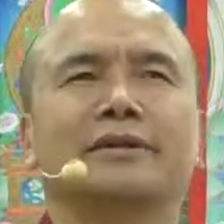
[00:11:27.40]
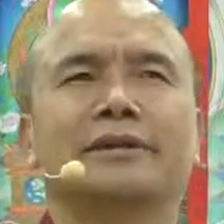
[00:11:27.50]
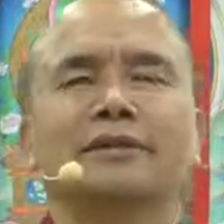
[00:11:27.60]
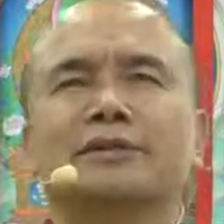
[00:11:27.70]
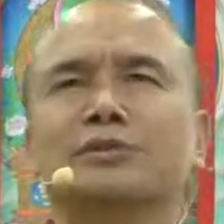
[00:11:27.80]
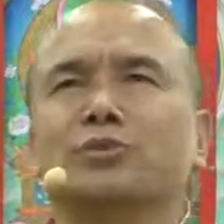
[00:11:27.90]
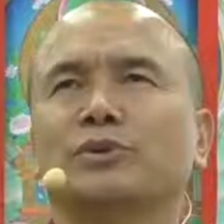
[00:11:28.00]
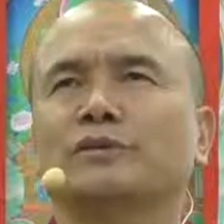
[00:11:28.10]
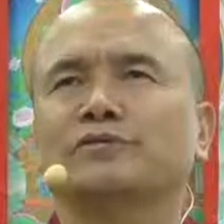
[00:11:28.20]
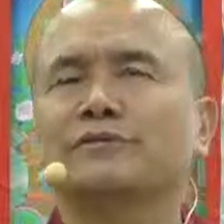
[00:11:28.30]
Then his
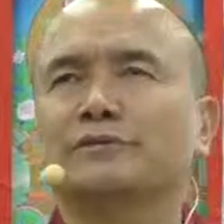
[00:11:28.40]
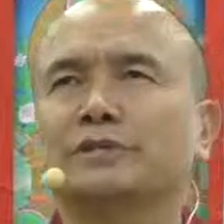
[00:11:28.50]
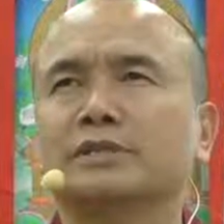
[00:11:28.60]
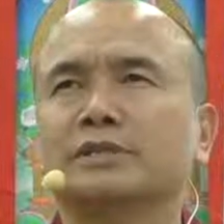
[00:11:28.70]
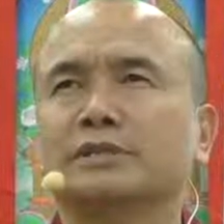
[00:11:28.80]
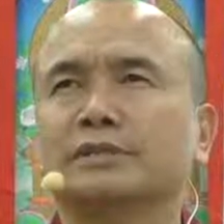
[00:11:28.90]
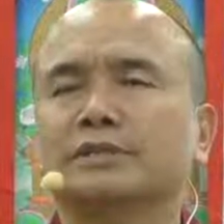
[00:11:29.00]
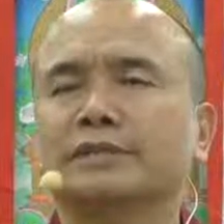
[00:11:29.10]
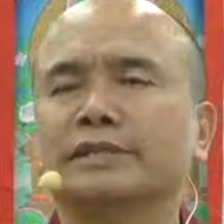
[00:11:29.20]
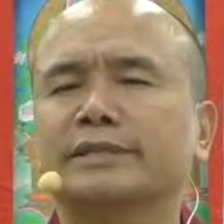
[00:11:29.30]
wife
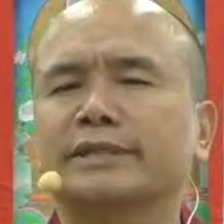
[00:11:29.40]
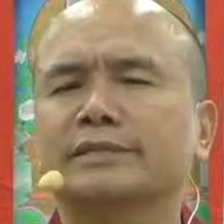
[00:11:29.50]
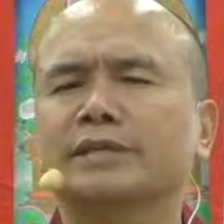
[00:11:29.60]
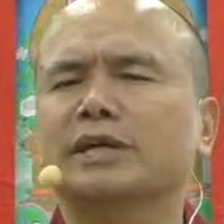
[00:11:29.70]
said that,